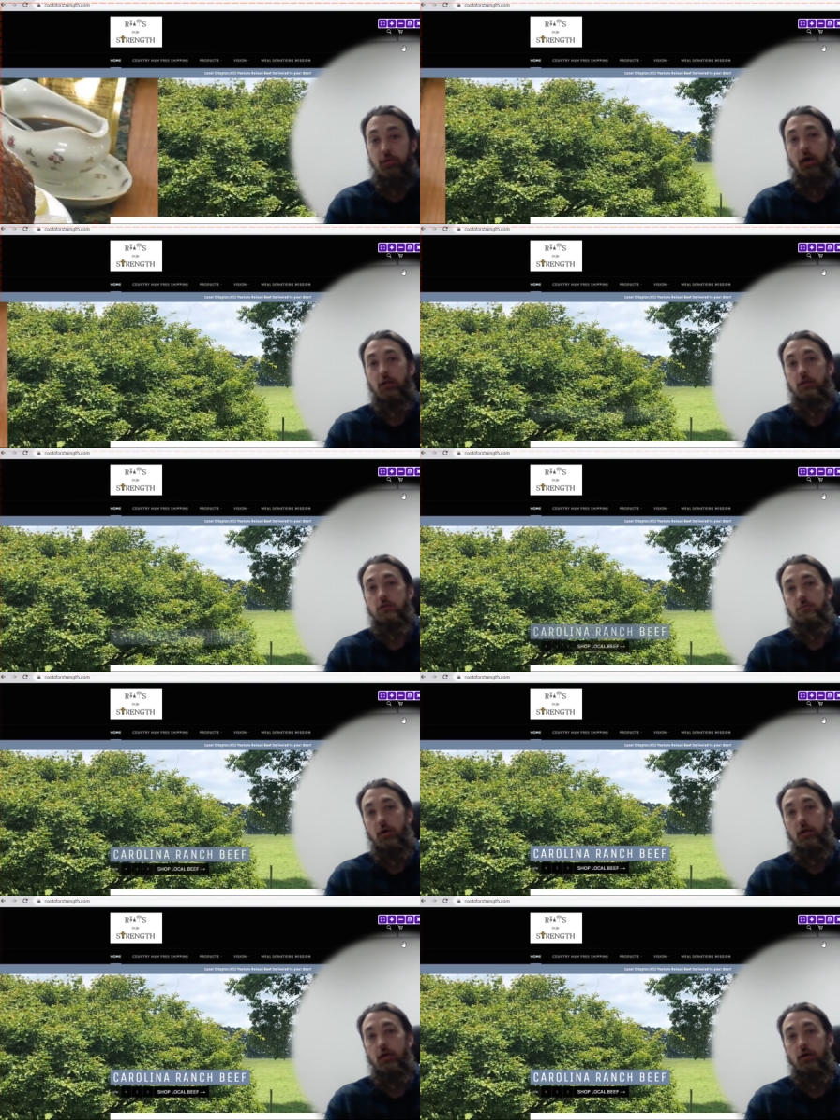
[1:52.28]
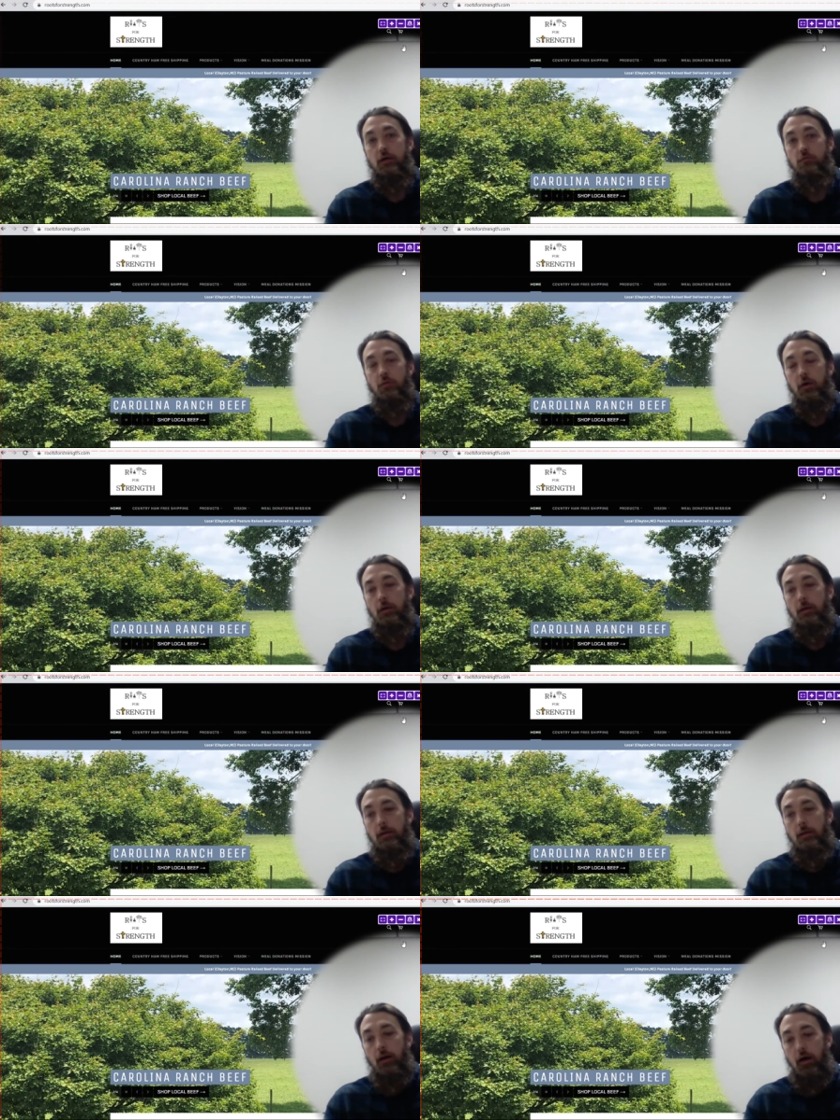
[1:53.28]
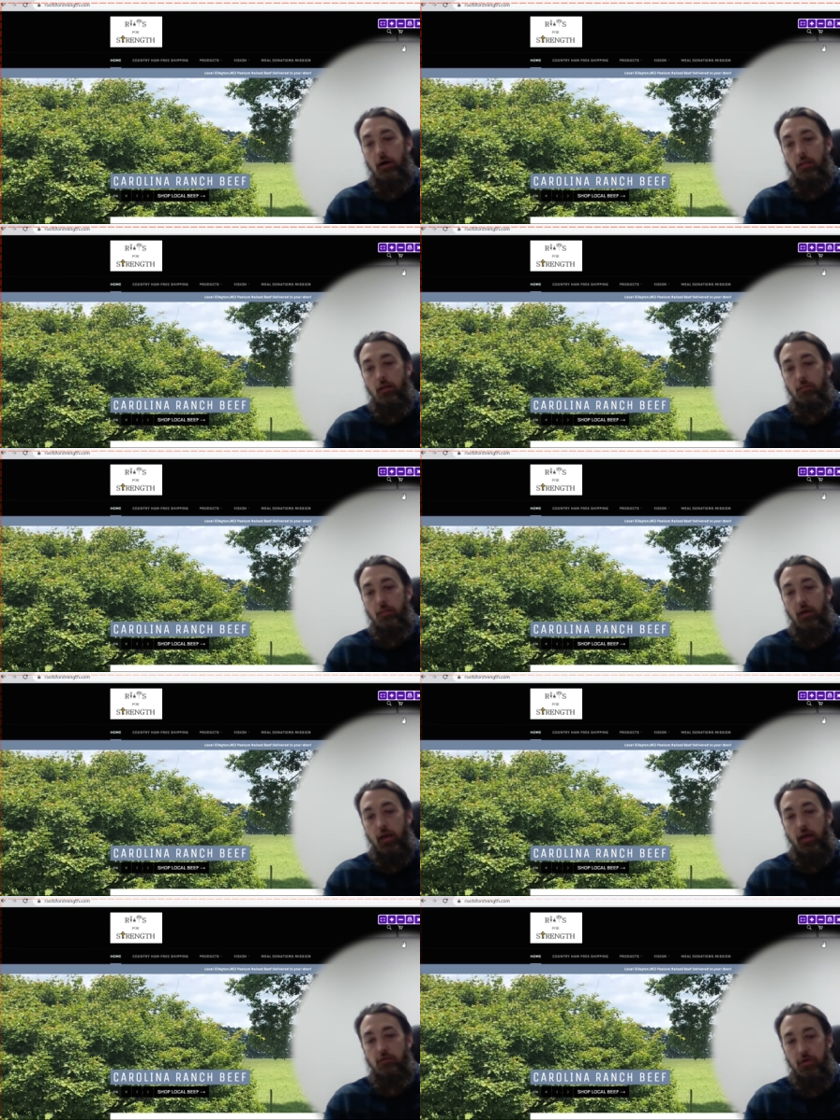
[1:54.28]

that that you might like as well. Uh, but as a